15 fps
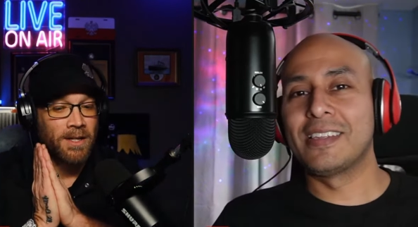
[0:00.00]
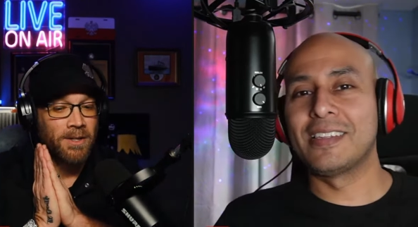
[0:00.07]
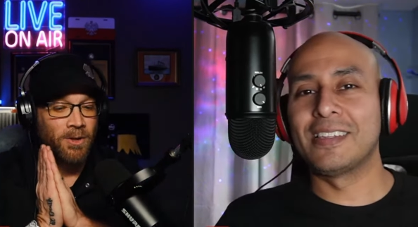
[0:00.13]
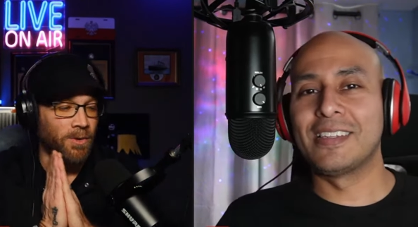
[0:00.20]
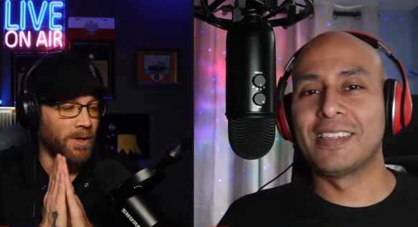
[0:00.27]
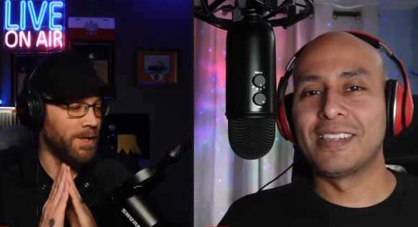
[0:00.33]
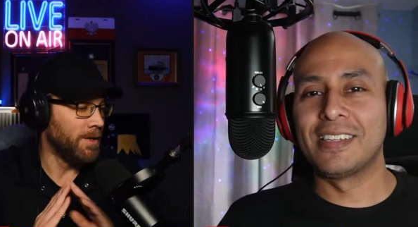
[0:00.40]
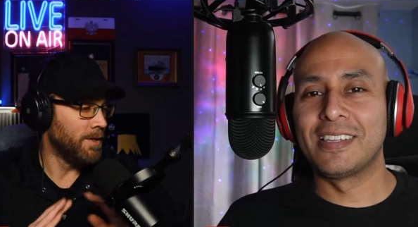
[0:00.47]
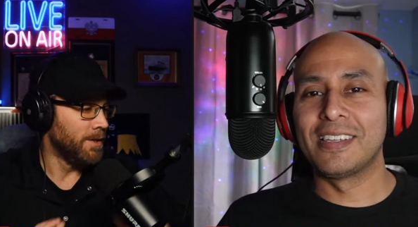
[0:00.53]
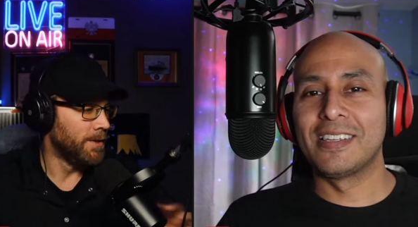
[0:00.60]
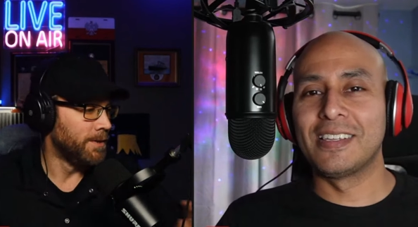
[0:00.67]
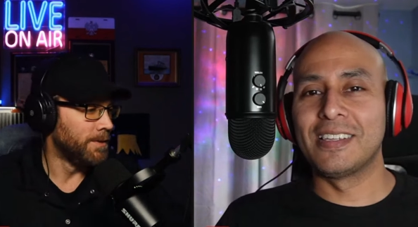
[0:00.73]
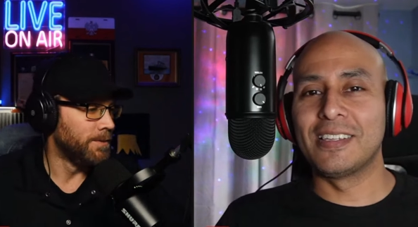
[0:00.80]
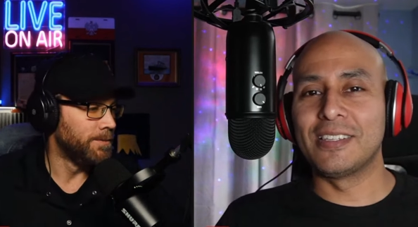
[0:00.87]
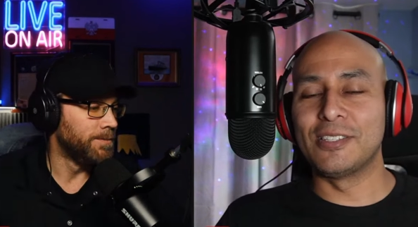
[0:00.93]
Speaker 1: doing?
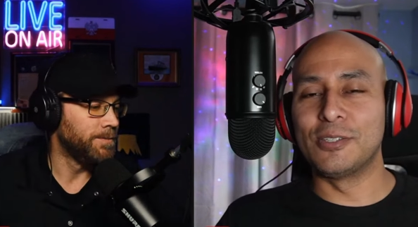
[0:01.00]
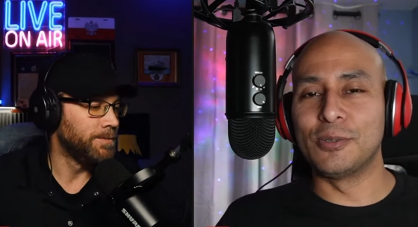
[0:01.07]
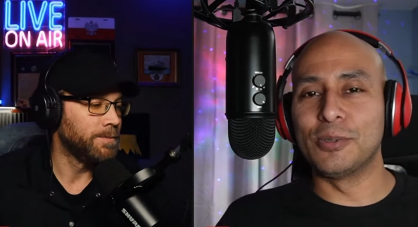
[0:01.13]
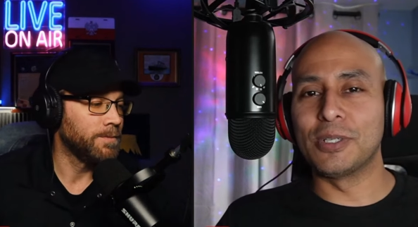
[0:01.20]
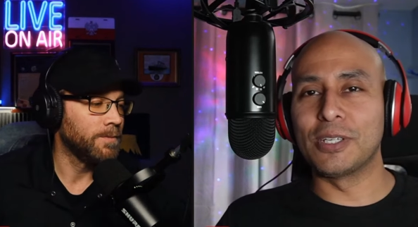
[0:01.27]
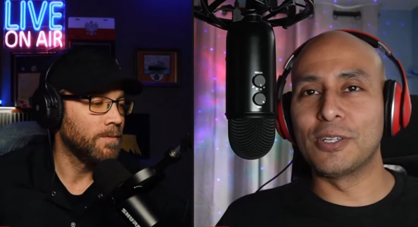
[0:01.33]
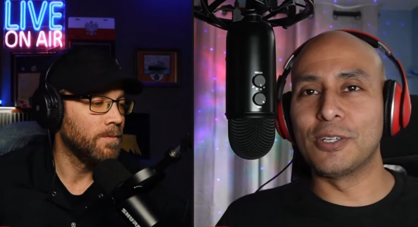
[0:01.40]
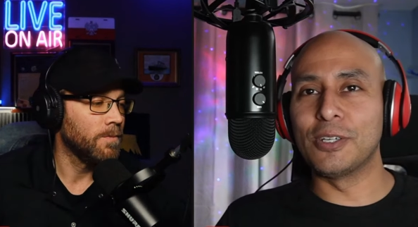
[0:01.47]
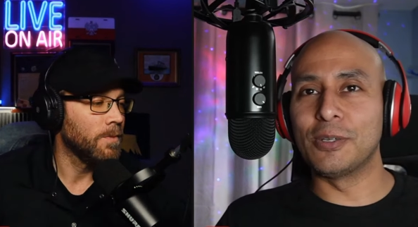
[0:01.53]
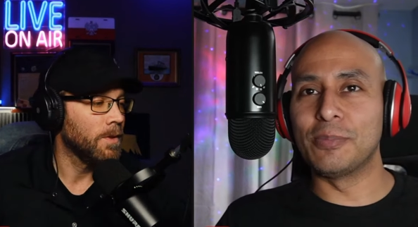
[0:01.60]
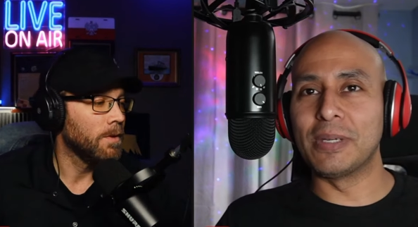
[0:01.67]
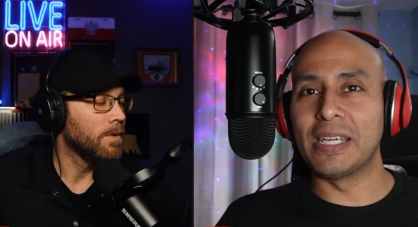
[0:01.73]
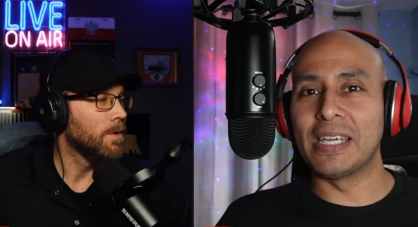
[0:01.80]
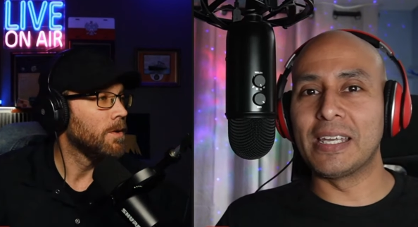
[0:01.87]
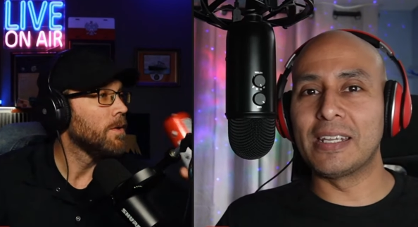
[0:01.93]
Doing good,
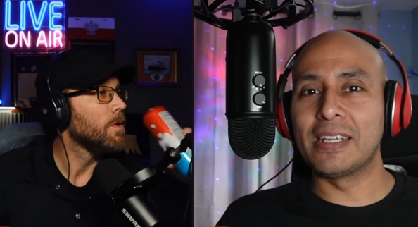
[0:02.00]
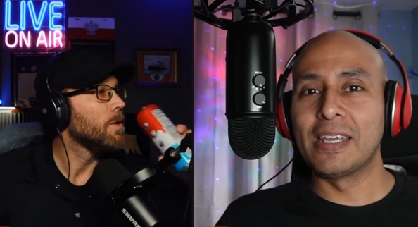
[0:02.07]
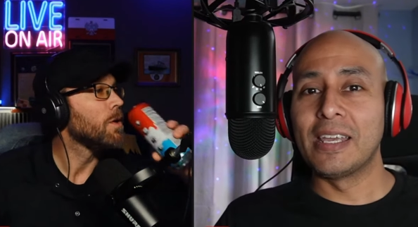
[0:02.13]
man.